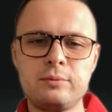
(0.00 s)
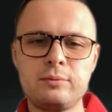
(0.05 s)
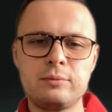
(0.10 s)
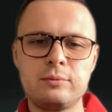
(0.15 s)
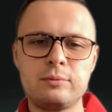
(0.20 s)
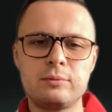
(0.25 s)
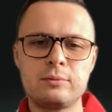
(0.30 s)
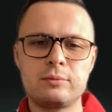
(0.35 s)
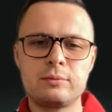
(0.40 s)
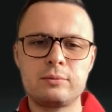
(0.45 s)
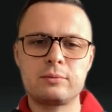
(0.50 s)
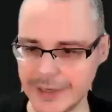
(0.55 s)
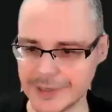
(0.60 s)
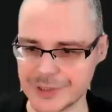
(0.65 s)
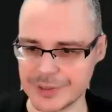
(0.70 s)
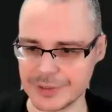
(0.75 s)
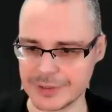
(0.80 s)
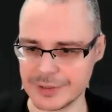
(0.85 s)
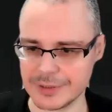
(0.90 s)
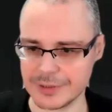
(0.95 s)
Well,
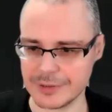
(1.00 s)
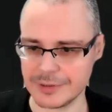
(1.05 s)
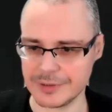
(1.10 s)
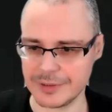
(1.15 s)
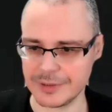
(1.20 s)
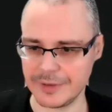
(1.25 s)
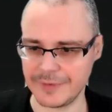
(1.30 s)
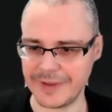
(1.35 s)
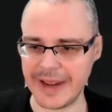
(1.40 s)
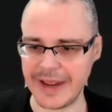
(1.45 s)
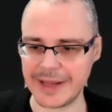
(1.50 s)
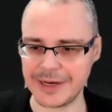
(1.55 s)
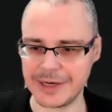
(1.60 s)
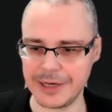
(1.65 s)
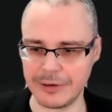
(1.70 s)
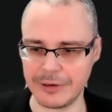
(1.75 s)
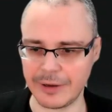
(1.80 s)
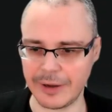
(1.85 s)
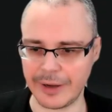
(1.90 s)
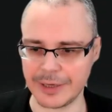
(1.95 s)
guys, the
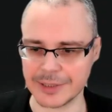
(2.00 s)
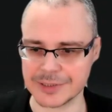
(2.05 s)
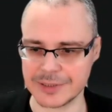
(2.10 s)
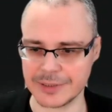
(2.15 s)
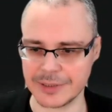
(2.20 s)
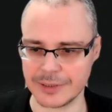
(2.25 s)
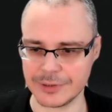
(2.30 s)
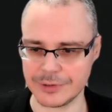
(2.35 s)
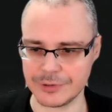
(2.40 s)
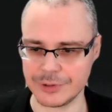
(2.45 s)
IDO is the